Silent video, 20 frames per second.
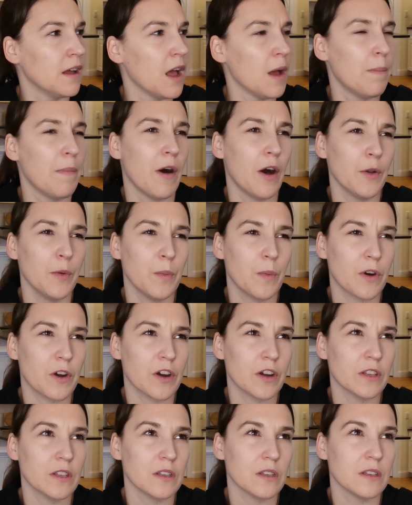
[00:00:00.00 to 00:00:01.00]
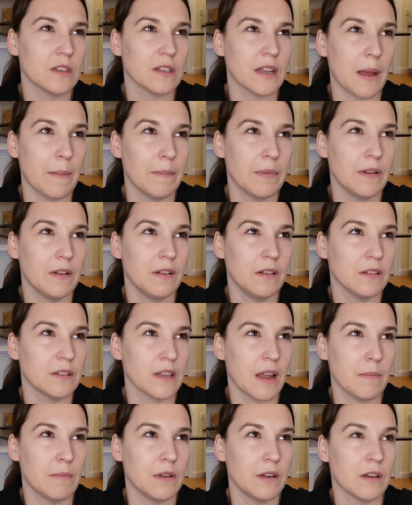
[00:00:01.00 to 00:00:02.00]
upon words, stumble
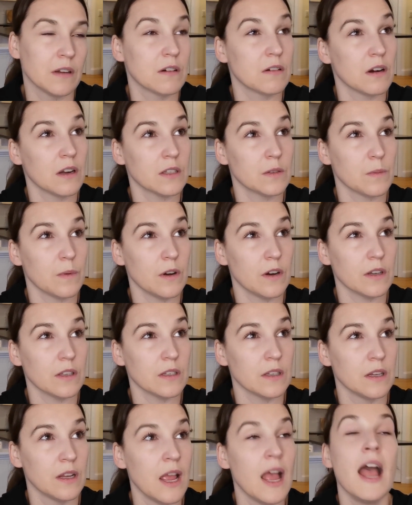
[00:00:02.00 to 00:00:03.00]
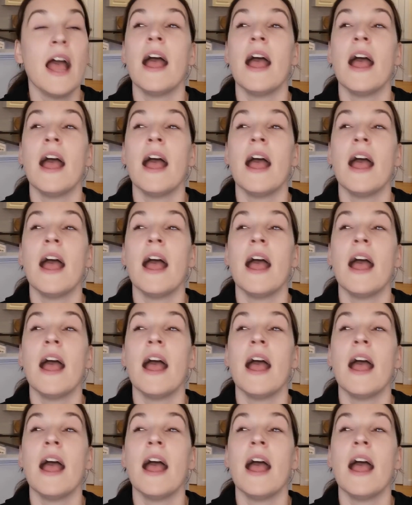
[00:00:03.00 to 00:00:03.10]
across words.